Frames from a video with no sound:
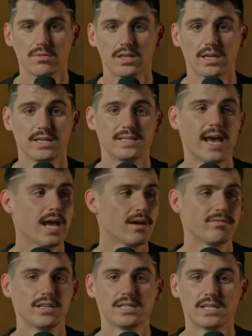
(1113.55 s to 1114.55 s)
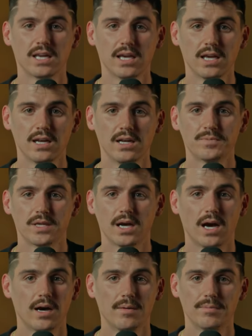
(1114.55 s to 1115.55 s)
Within a day of listing it,
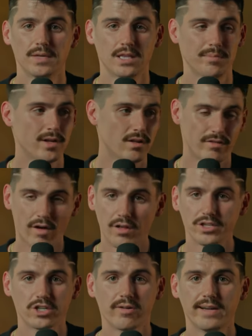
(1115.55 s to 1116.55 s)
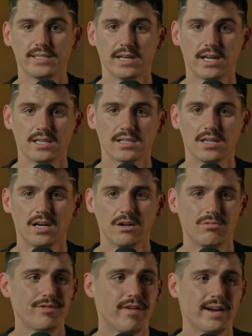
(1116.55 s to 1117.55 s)
um, in the middle of all this craziness,
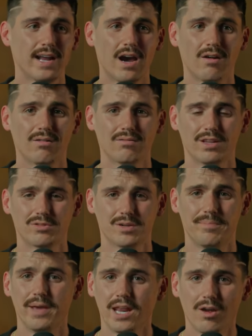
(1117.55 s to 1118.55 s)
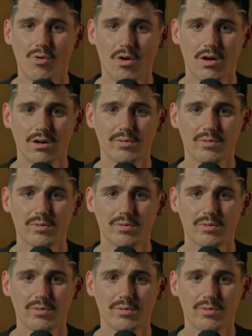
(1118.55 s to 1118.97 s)
we find out there was a bidding war.